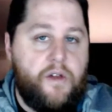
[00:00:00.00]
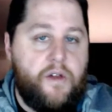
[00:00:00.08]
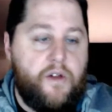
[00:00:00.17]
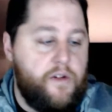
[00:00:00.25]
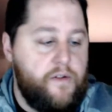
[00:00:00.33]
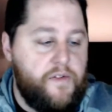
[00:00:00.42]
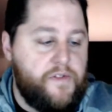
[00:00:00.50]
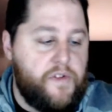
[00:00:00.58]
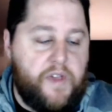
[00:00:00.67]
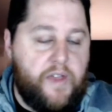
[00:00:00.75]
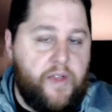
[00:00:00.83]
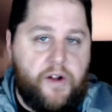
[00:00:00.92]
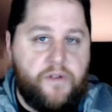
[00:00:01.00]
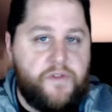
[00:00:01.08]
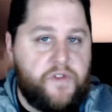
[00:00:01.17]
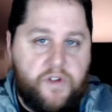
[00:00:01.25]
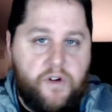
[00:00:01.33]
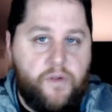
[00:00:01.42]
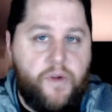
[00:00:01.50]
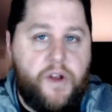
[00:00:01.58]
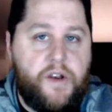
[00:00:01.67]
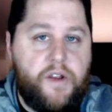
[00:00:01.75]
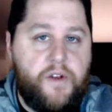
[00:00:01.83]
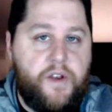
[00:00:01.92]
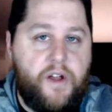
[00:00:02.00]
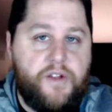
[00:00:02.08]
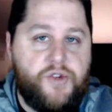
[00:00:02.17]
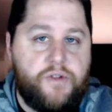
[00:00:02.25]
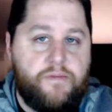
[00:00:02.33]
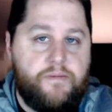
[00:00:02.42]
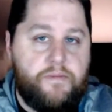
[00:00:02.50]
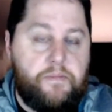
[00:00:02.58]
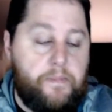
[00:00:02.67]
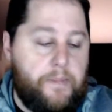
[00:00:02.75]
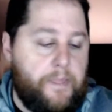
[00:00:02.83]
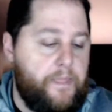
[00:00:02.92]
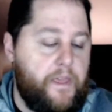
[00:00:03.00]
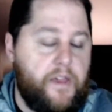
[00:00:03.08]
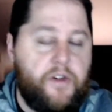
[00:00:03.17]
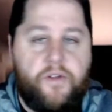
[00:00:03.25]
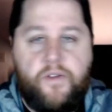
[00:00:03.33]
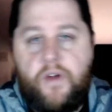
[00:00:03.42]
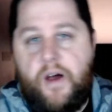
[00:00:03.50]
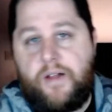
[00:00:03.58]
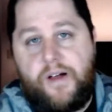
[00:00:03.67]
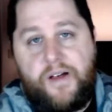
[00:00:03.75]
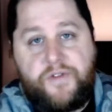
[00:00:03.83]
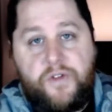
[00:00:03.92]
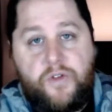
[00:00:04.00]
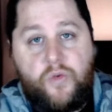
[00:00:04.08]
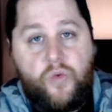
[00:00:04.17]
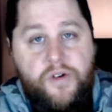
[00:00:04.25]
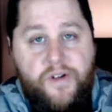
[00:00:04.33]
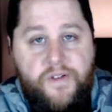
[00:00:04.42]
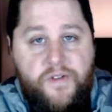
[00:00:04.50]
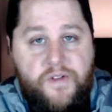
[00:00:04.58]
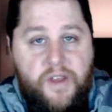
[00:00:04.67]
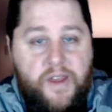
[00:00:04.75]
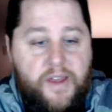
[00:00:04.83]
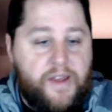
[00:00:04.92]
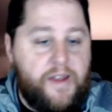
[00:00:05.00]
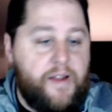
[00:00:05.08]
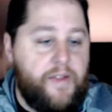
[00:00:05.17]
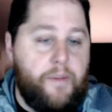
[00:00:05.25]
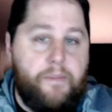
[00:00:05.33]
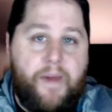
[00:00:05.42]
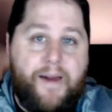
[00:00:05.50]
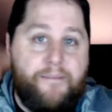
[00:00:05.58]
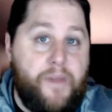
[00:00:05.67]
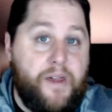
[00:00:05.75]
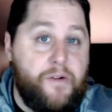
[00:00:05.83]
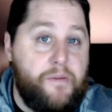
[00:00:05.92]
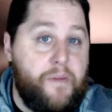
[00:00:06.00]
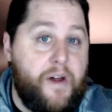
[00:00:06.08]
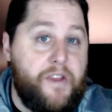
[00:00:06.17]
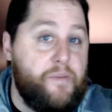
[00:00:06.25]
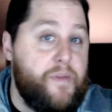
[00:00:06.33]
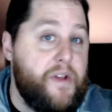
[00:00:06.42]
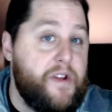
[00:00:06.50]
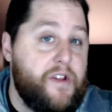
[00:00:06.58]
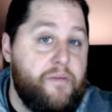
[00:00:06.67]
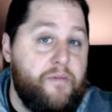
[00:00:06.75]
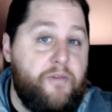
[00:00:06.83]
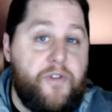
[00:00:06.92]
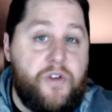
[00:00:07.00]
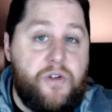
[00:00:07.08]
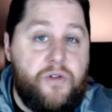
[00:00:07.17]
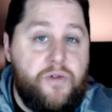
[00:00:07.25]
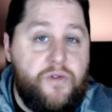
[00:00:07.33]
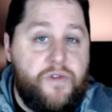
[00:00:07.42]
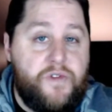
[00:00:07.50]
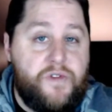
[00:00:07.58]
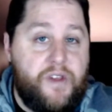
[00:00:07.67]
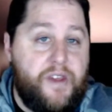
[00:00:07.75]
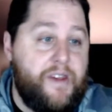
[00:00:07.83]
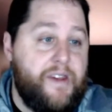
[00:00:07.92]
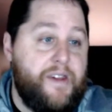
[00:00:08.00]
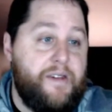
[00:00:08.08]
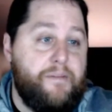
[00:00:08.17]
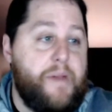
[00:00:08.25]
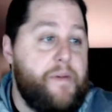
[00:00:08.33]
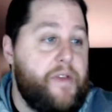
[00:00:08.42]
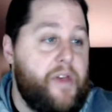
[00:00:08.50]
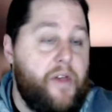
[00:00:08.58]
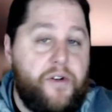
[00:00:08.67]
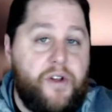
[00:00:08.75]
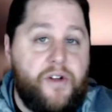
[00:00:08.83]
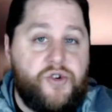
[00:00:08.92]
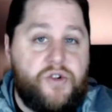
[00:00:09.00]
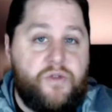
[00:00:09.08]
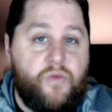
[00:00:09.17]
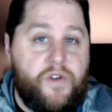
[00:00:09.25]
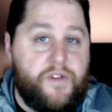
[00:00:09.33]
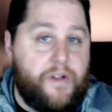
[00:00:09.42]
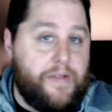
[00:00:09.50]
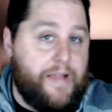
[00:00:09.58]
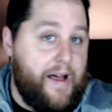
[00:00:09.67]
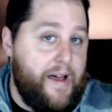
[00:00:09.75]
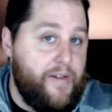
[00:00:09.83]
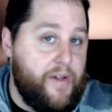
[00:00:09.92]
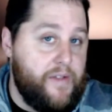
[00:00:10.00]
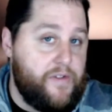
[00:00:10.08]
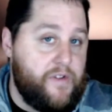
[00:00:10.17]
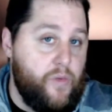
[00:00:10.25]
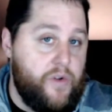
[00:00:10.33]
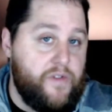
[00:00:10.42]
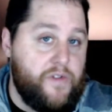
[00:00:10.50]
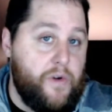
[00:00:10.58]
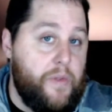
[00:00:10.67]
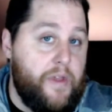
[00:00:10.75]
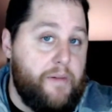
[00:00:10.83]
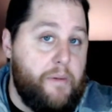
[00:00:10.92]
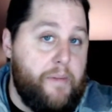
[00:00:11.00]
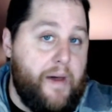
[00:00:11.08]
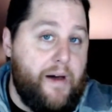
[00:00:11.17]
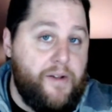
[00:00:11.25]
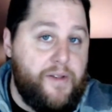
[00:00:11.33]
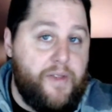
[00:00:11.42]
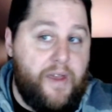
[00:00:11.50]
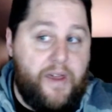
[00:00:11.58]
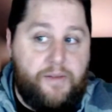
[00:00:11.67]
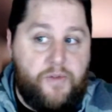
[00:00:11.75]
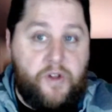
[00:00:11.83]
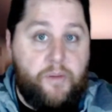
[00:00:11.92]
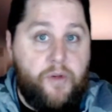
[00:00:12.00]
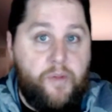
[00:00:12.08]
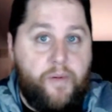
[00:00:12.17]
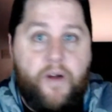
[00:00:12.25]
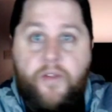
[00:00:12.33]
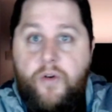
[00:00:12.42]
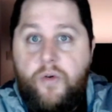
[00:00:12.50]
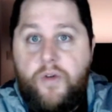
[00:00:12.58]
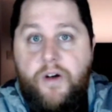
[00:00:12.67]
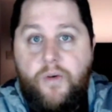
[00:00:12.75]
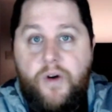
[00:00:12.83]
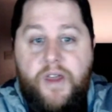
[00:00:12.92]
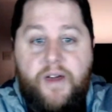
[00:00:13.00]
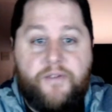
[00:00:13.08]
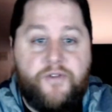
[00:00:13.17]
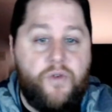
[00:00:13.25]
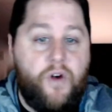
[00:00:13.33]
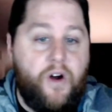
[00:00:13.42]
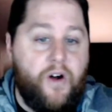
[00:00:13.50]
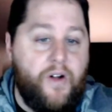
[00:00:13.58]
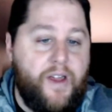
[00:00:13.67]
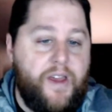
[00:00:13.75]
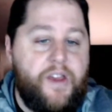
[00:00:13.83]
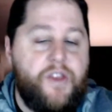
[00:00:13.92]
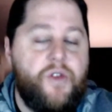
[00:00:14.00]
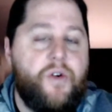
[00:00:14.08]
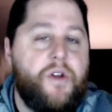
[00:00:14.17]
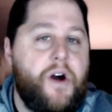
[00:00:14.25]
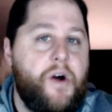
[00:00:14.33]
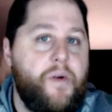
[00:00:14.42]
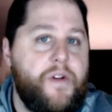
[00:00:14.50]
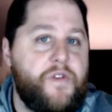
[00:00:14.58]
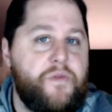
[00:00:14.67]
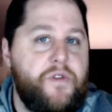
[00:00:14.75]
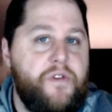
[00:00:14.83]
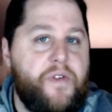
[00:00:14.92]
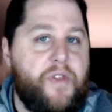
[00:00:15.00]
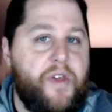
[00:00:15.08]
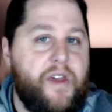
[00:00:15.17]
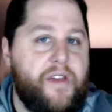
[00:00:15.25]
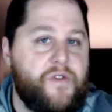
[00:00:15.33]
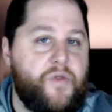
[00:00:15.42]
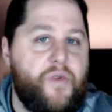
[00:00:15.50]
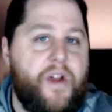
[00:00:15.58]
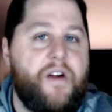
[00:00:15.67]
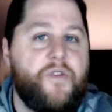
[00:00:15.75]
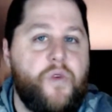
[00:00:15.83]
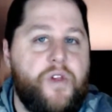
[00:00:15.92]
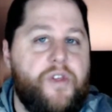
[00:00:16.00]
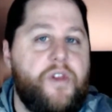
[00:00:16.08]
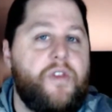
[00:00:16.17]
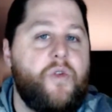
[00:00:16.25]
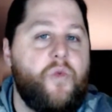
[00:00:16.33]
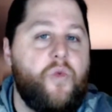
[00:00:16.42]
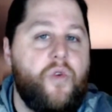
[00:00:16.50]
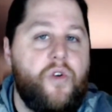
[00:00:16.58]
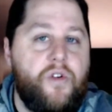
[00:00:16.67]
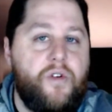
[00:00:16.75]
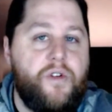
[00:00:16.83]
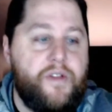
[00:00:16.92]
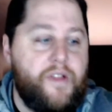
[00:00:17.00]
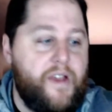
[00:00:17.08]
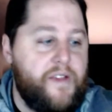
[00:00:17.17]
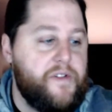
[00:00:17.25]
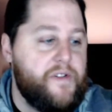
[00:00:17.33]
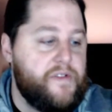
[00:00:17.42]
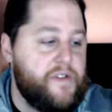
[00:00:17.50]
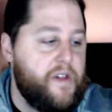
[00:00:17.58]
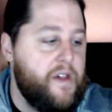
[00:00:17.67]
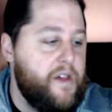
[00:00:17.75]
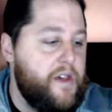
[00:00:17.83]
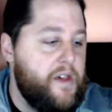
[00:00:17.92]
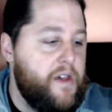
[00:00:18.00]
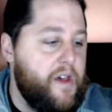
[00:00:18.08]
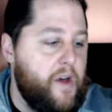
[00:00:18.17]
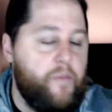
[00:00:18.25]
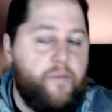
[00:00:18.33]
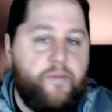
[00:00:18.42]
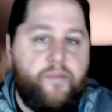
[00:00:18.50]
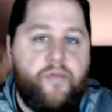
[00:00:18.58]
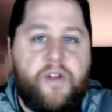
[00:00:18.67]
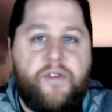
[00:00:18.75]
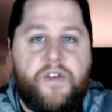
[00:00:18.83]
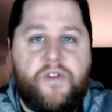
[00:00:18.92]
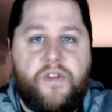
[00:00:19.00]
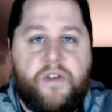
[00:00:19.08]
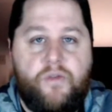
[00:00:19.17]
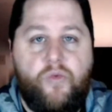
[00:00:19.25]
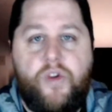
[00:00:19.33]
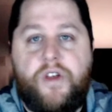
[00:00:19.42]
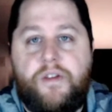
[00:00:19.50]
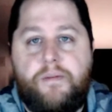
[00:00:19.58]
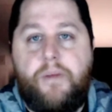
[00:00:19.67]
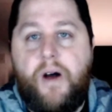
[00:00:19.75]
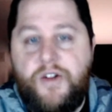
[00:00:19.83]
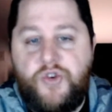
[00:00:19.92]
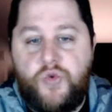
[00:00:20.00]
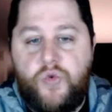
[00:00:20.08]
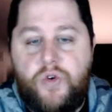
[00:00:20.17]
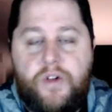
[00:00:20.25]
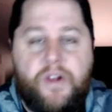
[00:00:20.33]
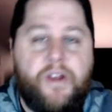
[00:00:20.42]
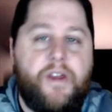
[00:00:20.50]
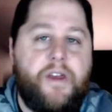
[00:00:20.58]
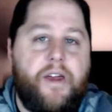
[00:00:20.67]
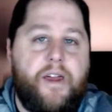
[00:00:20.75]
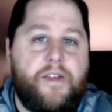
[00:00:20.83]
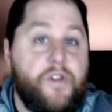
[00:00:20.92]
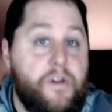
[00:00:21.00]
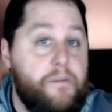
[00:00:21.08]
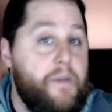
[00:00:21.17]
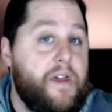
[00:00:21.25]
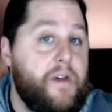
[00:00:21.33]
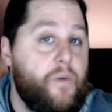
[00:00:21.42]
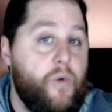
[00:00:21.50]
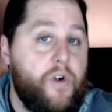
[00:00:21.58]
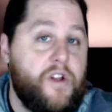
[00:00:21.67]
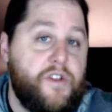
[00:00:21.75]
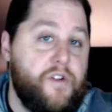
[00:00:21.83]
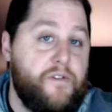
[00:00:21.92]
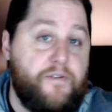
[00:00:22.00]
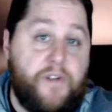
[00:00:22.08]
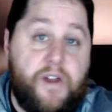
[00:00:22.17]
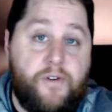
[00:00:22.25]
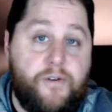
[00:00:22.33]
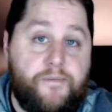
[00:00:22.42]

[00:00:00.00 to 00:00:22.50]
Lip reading: who's to say they don't still run into the dungeon? They could have got lost in the woods, the map maker might have been confused, maybe the other dungeon was a lie that someone told them about and they stumbled upon the real one after all. You can always move things around within the world unless it's a previously written module, and you can make it work in your favor.